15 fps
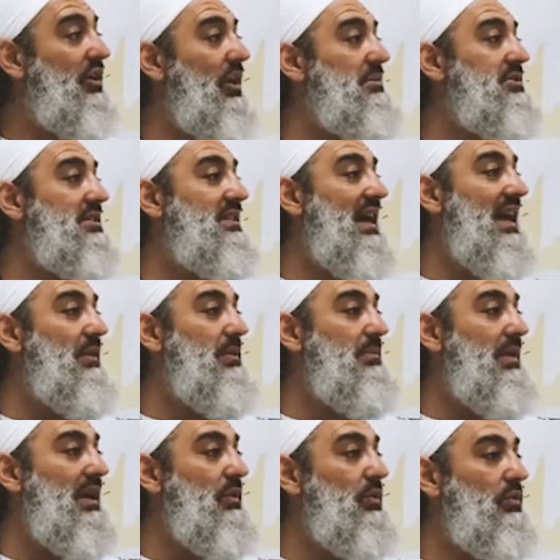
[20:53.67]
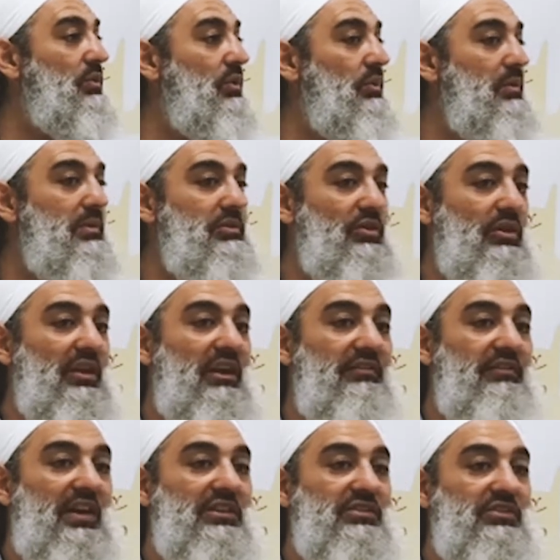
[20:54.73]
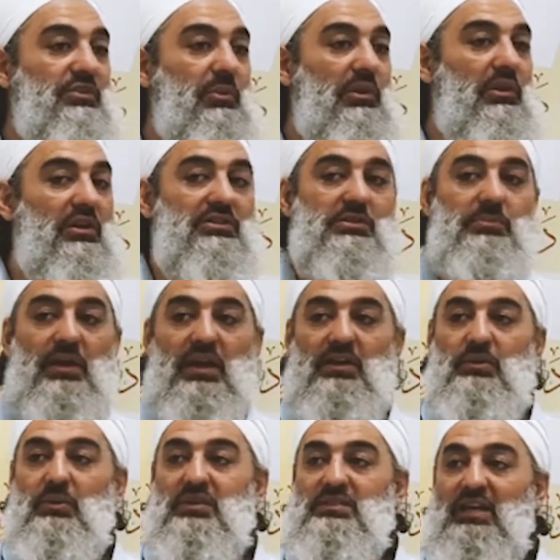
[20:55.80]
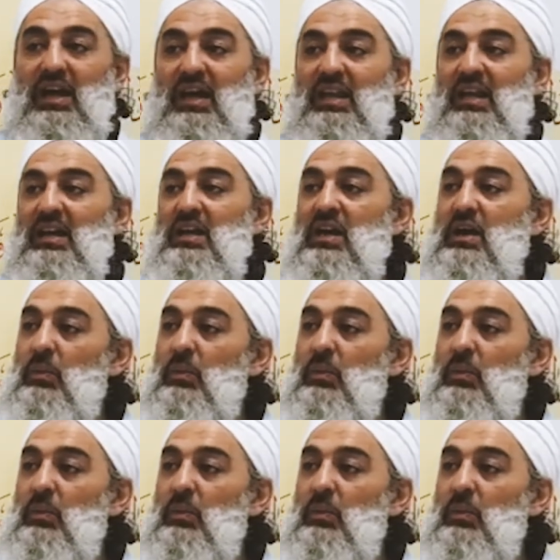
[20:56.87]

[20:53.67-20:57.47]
times a day we make wudu and we turn our faces to Allah subhanahu wa ta'ala.